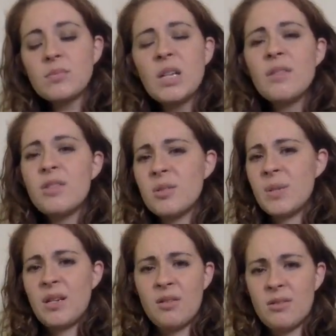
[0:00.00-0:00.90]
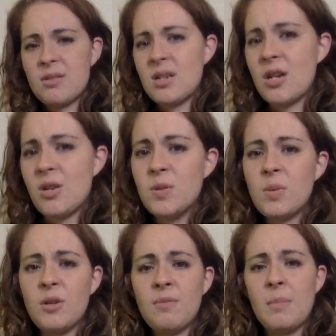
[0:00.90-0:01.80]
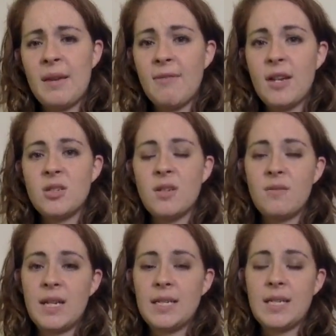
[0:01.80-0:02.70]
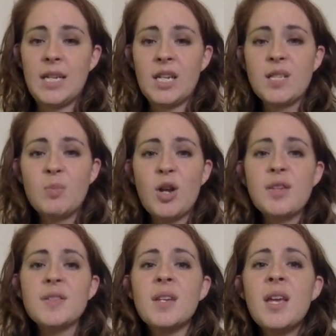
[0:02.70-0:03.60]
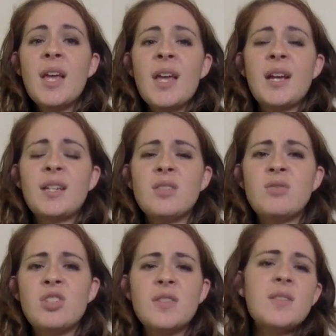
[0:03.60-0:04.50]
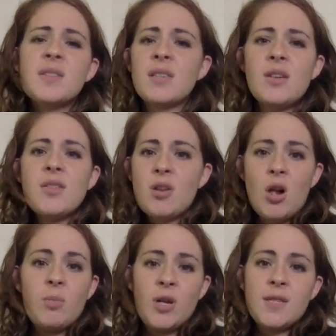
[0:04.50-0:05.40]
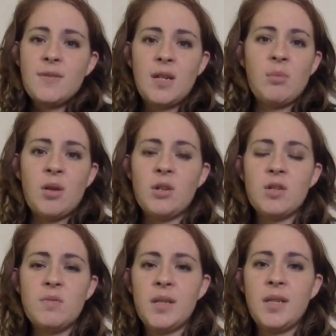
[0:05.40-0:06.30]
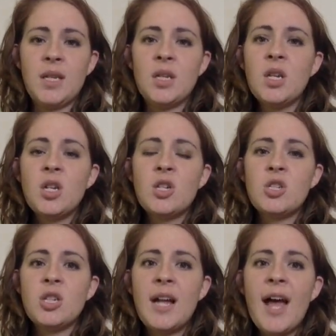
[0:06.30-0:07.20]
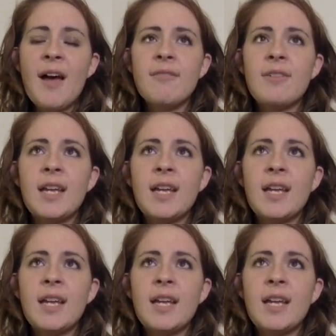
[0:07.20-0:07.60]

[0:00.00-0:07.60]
And there's many other scenarios where you may find yourself needing to hand express. It's just a skill that all breastfeeding mothers really should have.